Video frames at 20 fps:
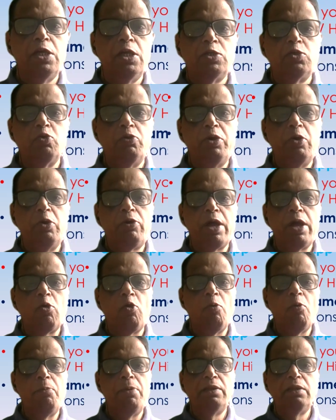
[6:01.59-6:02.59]
So you can
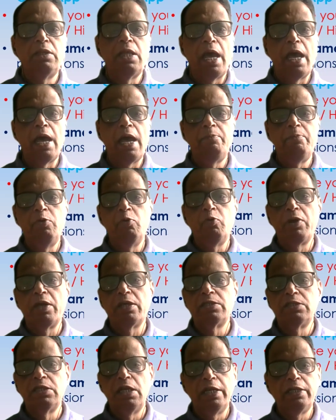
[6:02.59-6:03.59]
open the app, you
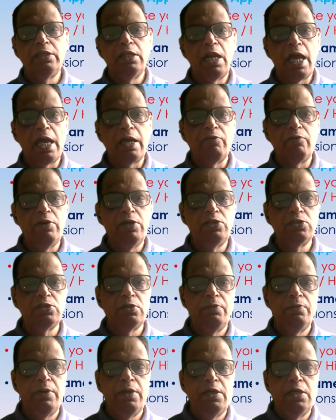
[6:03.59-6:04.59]
can select the
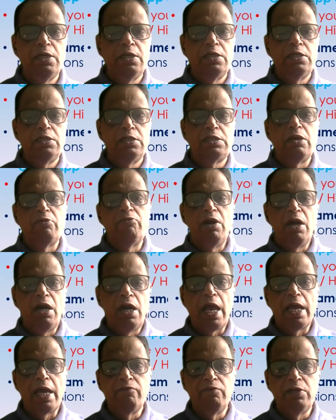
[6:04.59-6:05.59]
language. Several
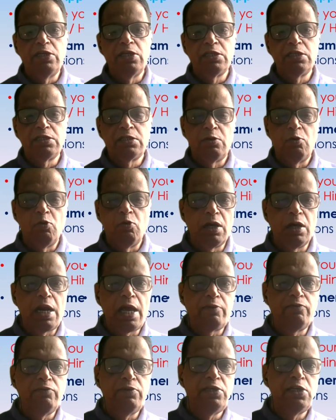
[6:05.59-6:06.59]
languages, local
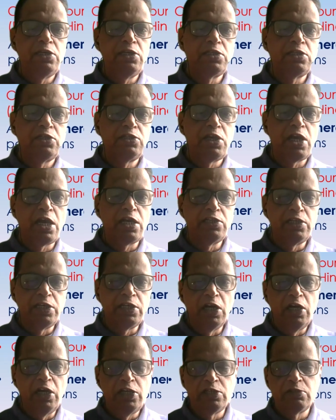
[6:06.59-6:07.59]
languages such as
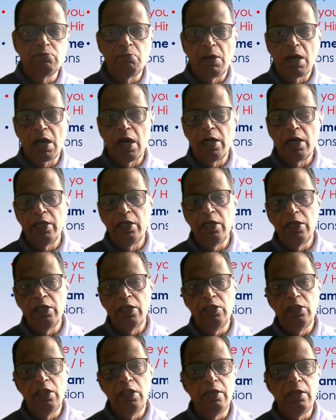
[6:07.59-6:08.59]
English, Marathi,
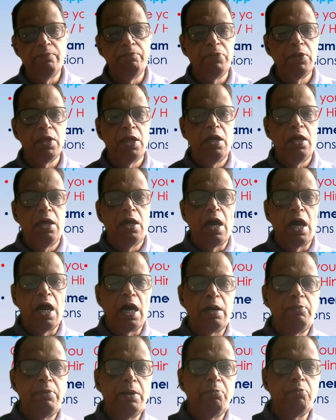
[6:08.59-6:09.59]
Hindi
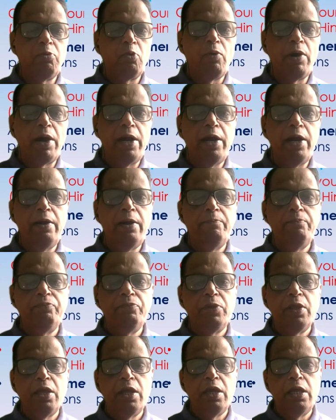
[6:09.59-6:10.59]
are being provided.
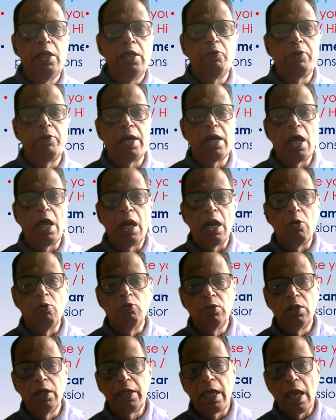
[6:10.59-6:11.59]
You can
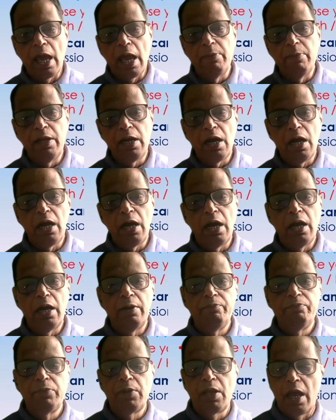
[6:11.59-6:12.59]
allow the camera
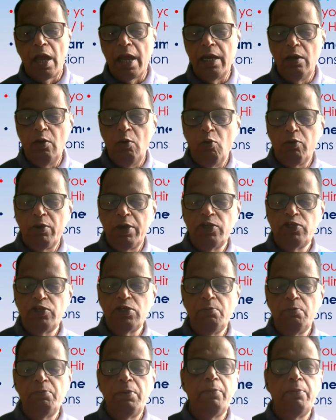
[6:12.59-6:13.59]
and
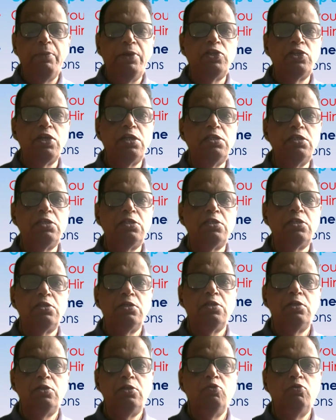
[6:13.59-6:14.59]
location
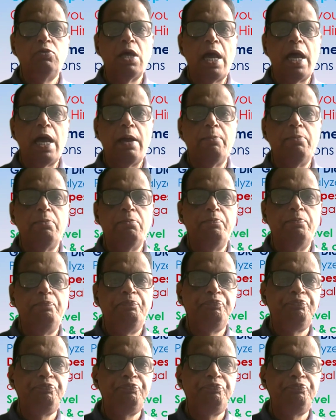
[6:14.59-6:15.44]
permissions to the app.